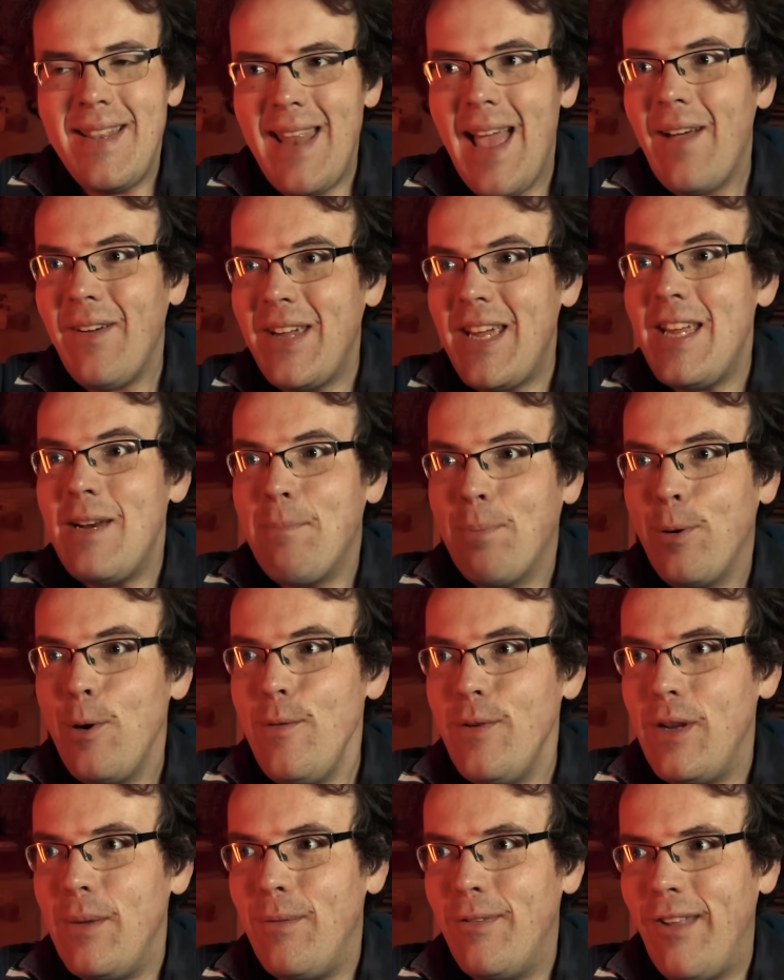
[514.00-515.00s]
Now he had
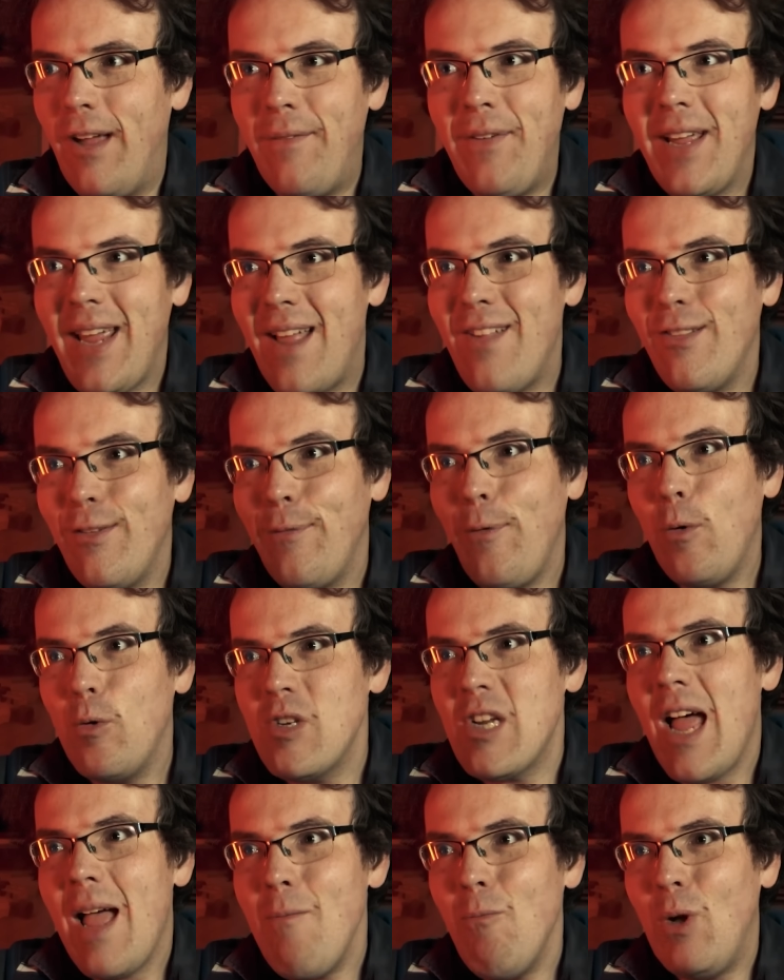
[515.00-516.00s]
proven himself against a
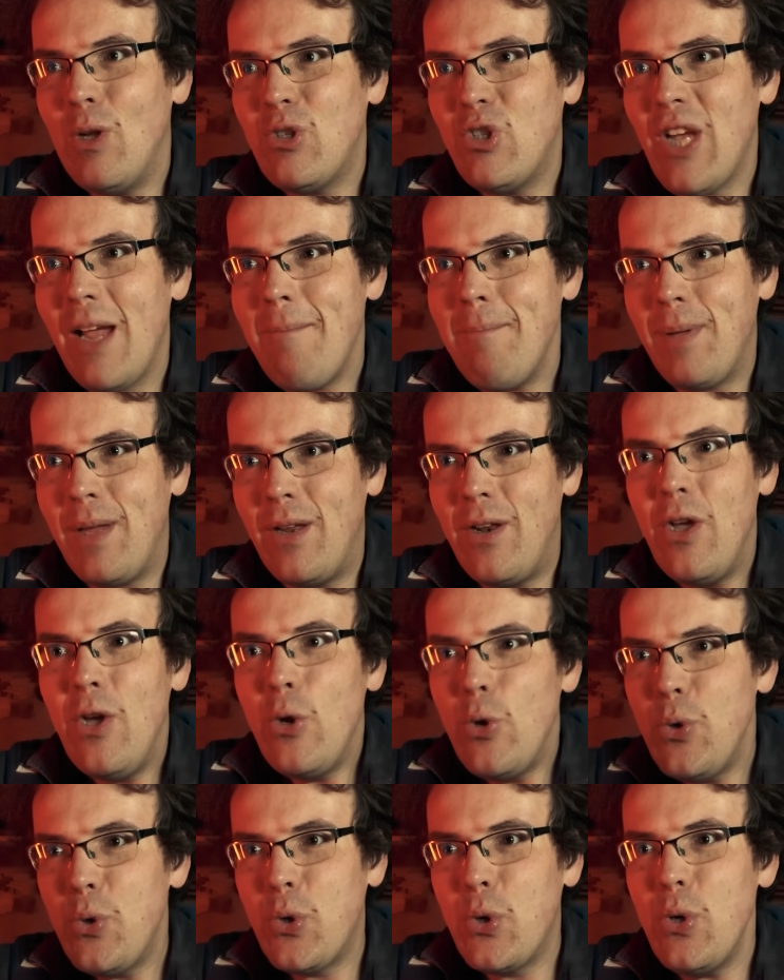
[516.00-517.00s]
four-time world champion
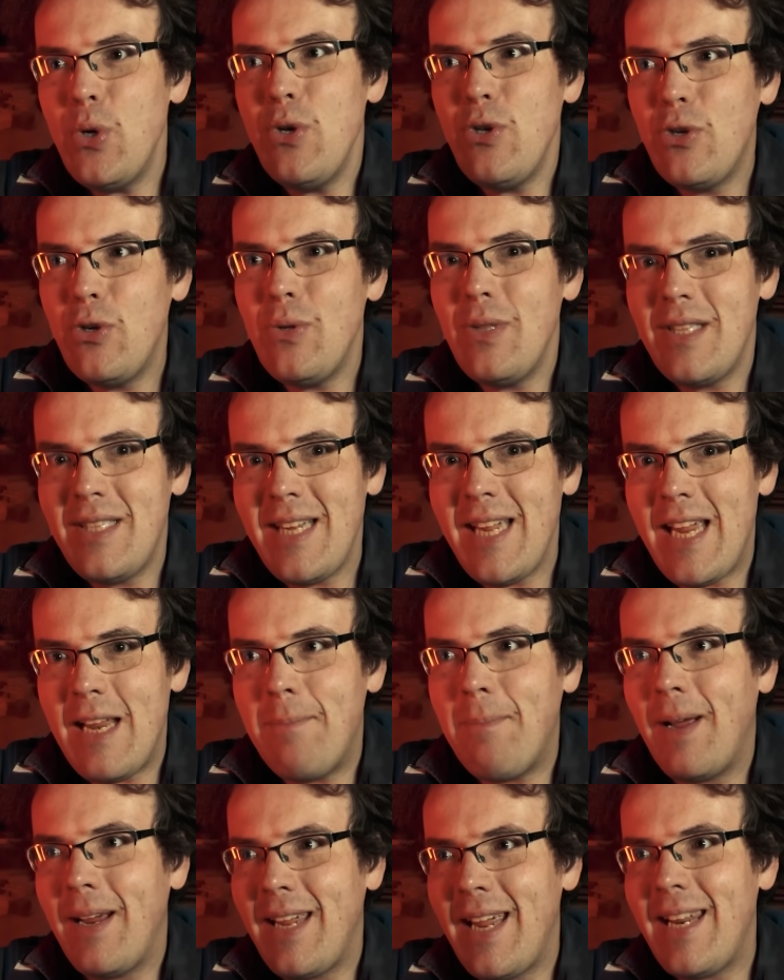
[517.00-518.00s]
who couldn't do the
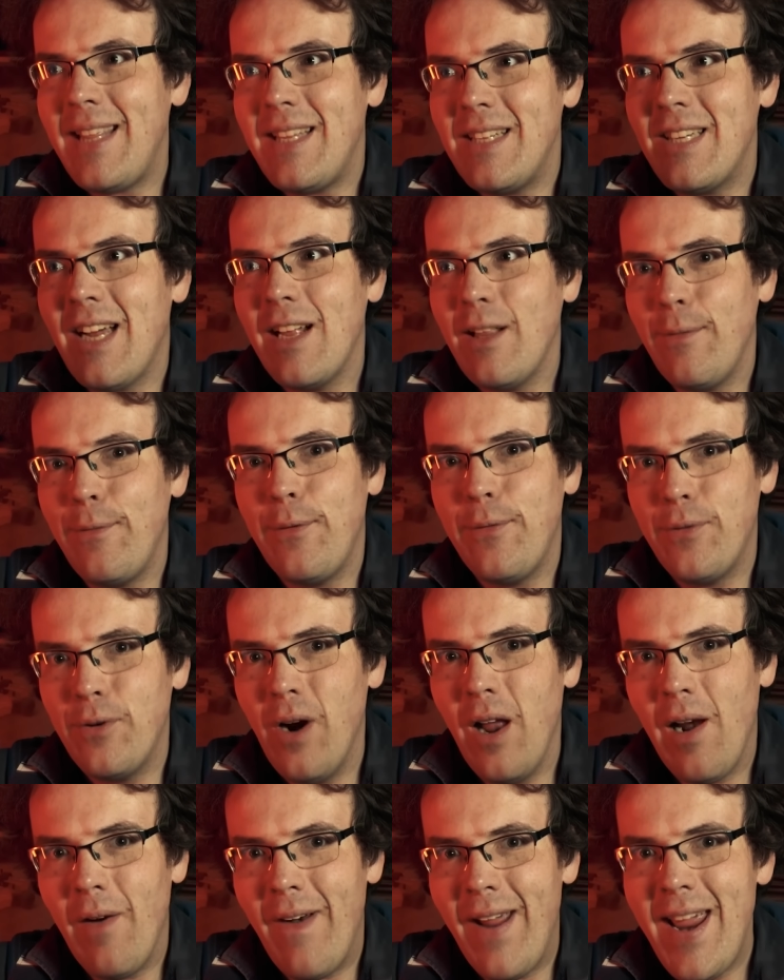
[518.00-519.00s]
deed by getting the title for
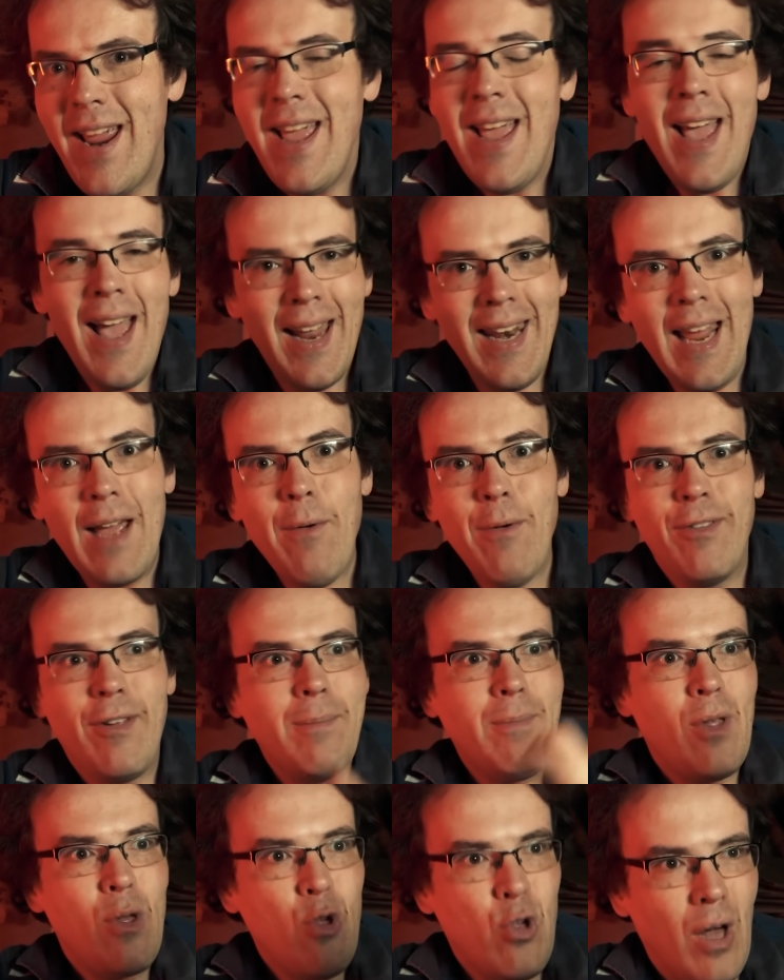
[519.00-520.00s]
Ferrari, and now it was
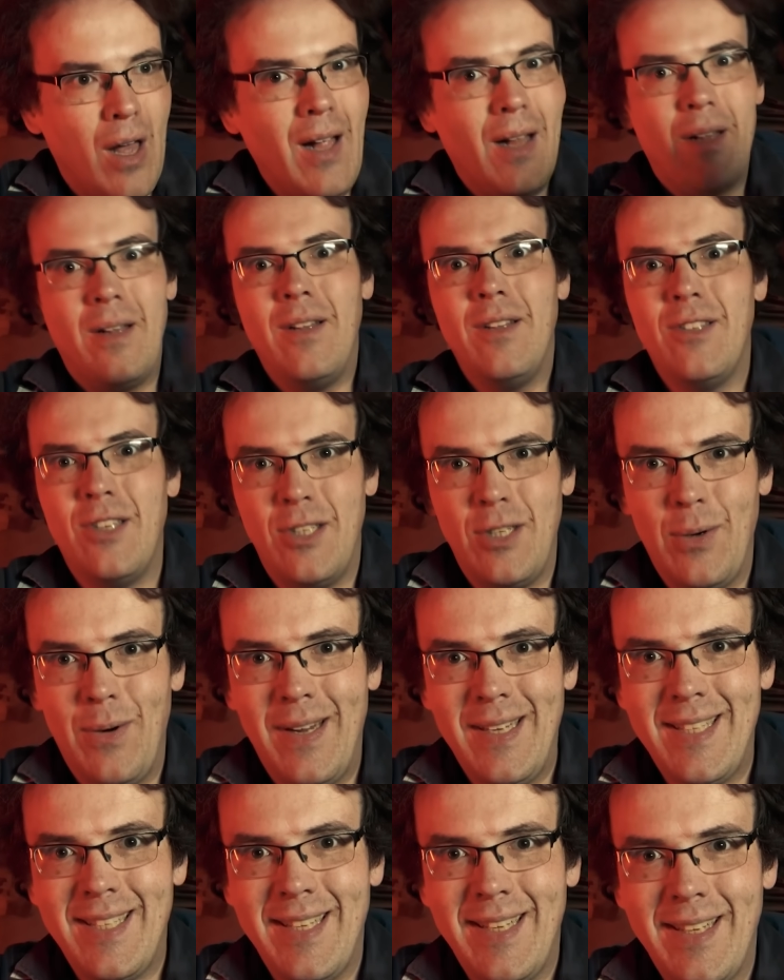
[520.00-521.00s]
up to Charles to do
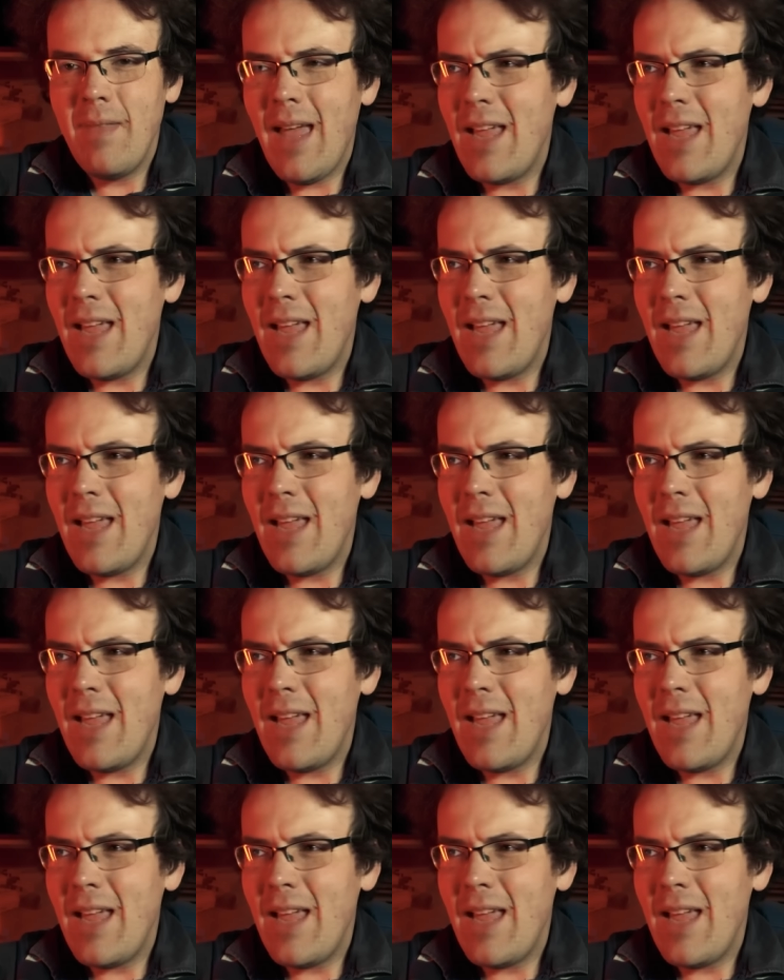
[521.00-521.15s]
it.